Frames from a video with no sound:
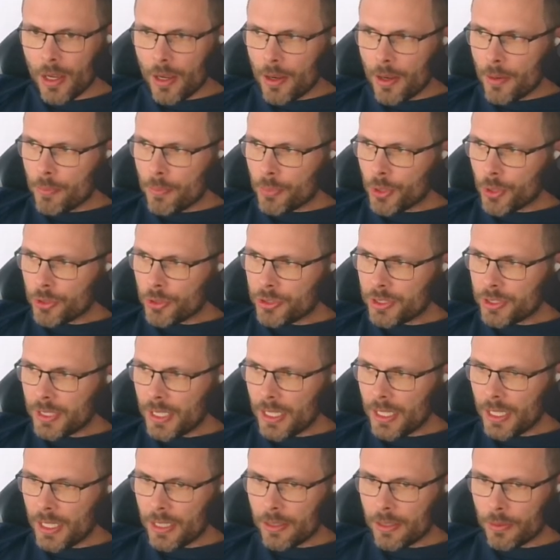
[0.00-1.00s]

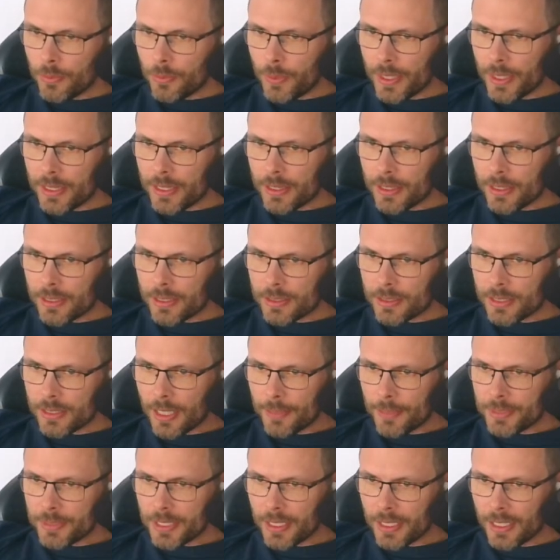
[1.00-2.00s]
Proceed with the
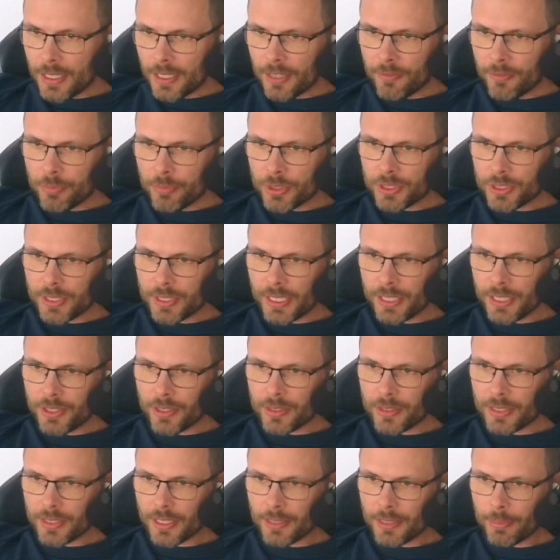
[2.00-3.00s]
substantive
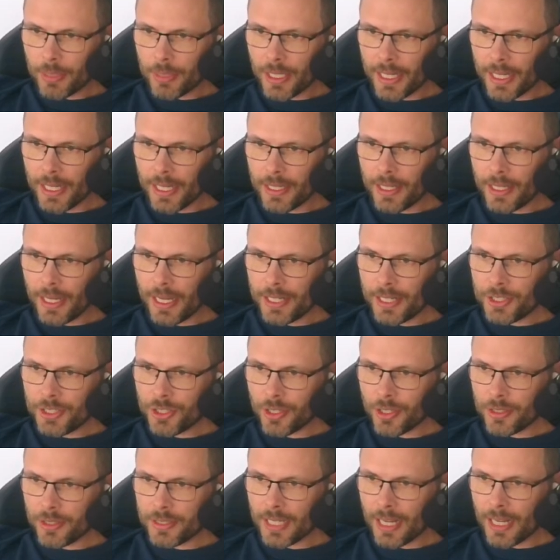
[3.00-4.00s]
procedures at the planned
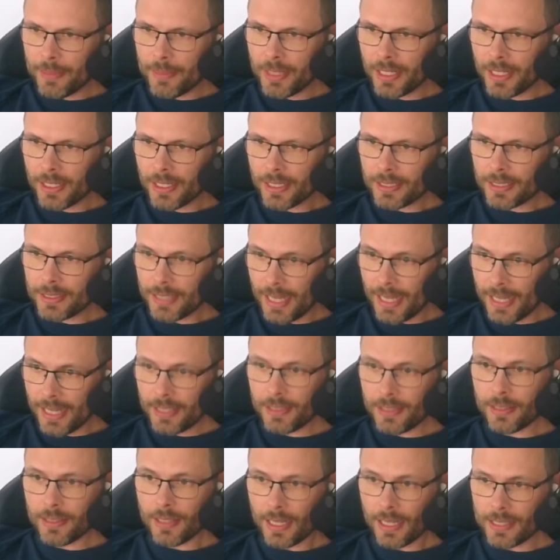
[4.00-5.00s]
nature, timing, and
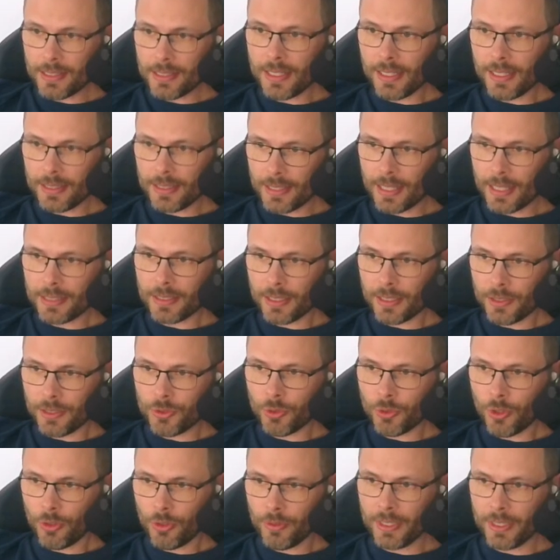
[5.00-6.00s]
extent as the assessed
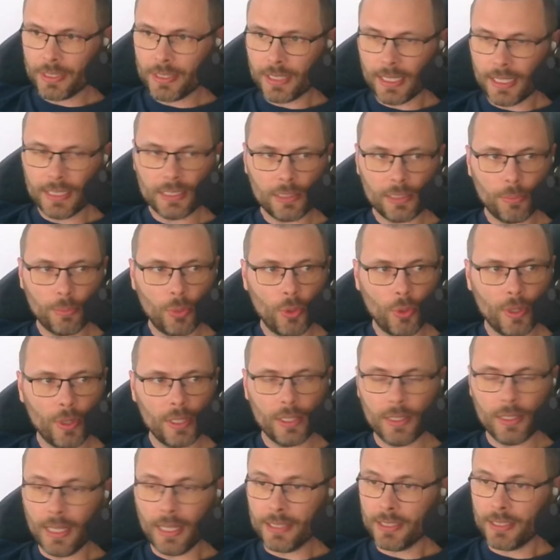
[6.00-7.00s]
control risk is
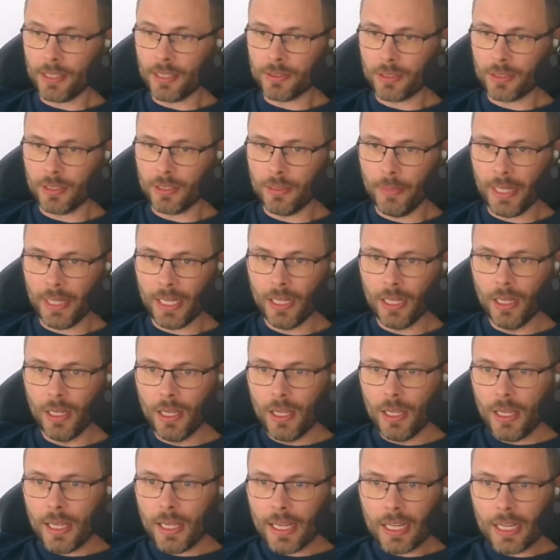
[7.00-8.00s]
supported. That sounds good to me.
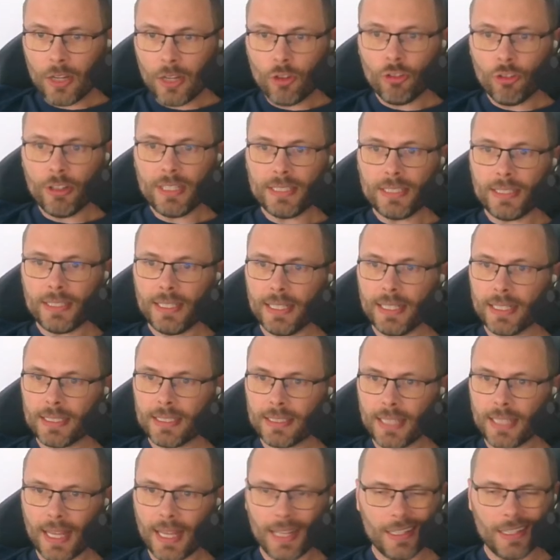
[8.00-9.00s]
Increase the
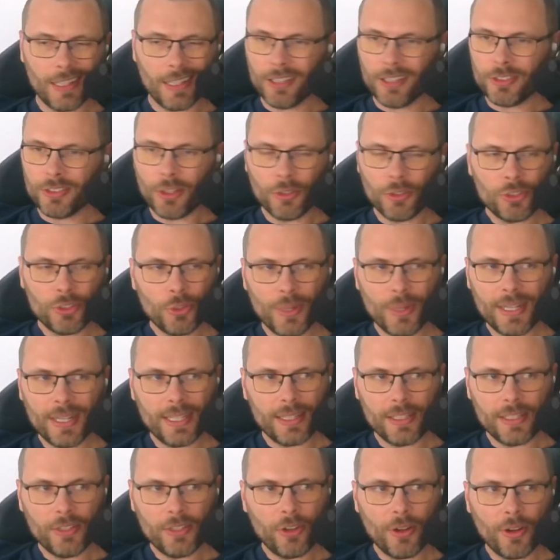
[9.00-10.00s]
extent. Now, don't do anything. You don't